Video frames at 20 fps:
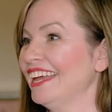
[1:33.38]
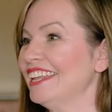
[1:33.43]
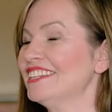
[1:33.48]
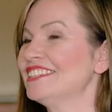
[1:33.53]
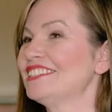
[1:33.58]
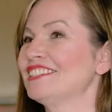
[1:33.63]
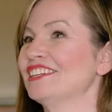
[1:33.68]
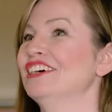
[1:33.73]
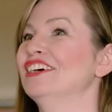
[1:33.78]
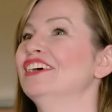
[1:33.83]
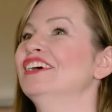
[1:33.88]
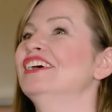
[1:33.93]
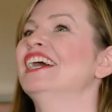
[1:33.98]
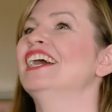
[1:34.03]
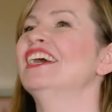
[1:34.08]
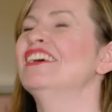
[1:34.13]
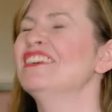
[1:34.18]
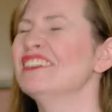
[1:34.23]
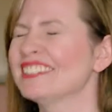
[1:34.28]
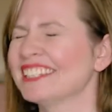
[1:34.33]
And so
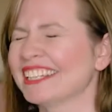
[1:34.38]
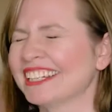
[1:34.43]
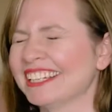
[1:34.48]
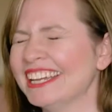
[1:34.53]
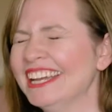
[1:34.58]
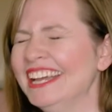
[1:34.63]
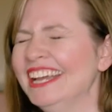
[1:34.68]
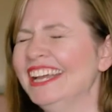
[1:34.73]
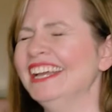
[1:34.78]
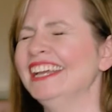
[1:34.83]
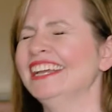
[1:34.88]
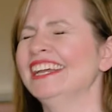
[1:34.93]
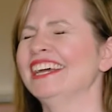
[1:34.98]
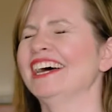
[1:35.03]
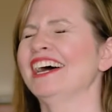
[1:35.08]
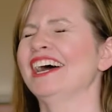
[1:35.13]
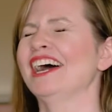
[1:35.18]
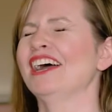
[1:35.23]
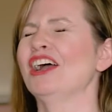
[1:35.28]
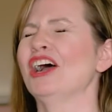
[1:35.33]
it's like,
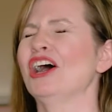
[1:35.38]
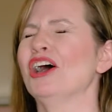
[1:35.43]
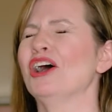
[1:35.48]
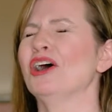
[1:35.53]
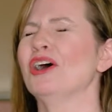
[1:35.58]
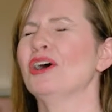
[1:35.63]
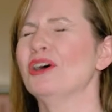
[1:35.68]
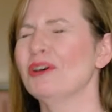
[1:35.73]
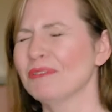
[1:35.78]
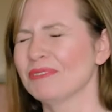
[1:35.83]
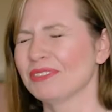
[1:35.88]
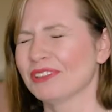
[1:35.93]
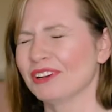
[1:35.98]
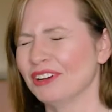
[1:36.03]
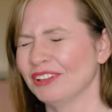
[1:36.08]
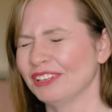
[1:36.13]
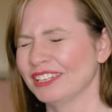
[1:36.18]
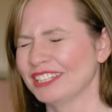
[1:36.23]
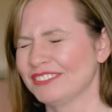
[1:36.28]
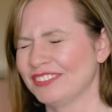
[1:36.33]
I hope the
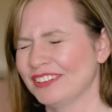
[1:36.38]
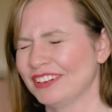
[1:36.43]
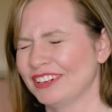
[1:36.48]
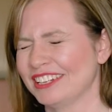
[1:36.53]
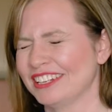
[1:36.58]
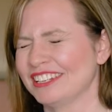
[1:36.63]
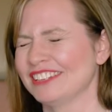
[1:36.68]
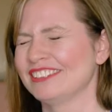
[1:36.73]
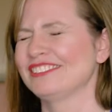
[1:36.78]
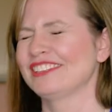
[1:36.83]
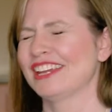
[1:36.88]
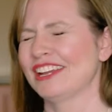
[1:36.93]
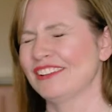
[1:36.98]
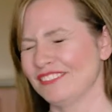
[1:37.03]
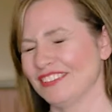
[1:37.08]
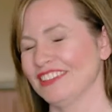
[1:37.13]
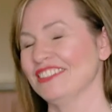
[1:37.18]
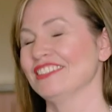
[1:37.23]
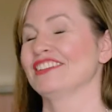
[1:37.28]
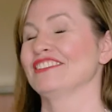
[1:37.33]
Holy Spirit is
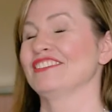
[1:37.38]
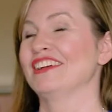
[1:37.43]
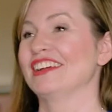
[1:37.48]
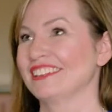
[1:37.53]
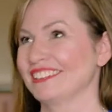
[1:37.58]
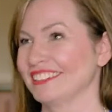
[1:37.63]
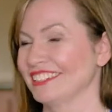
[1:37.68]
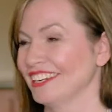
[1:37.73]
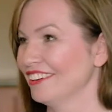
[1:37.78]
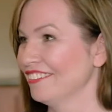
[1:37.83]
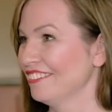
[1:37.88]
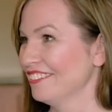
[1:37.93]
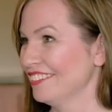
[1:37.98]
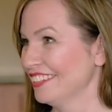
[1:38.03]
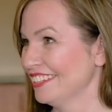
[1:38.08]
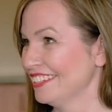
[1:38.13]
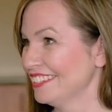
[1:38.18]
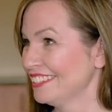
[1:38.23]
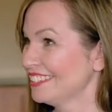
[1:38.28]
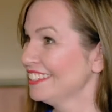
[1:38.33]
shaping the direction of
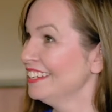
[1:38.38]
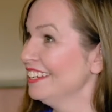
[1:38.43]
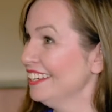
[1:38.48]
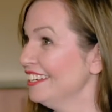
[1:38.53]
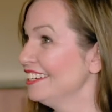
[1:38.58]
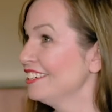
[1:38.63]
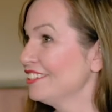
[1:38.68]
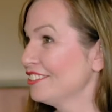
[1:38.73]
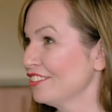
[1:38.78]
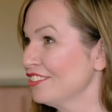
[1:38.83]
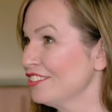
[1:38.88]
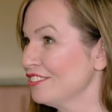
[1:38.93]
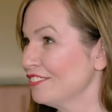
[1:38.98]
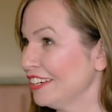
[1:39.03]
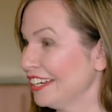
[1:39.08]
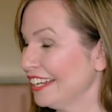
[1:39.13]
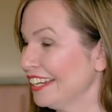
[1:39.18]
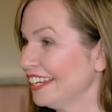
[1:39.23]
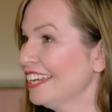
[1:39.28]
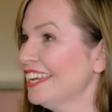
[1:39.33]
this church
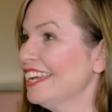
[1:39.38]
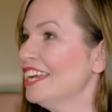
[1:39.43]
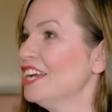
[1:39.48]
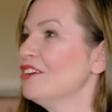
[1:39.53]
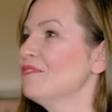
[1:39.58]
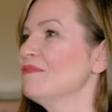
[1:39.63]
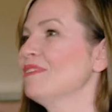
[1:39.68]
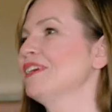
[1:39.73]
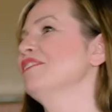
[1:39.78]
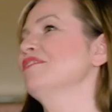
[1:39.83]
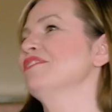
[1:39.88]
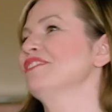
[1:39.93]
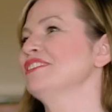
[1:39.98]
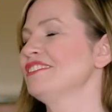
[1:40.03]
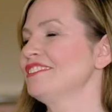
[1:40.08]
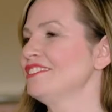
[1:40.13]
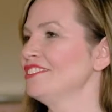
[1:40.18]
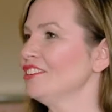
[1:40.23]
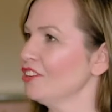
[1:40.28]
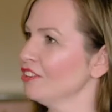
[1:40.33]
meeting. But it was
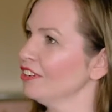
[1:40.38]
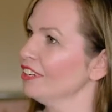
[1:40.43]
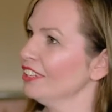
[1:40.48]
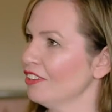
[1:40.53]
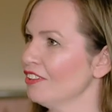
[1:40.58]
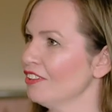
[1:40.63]
still,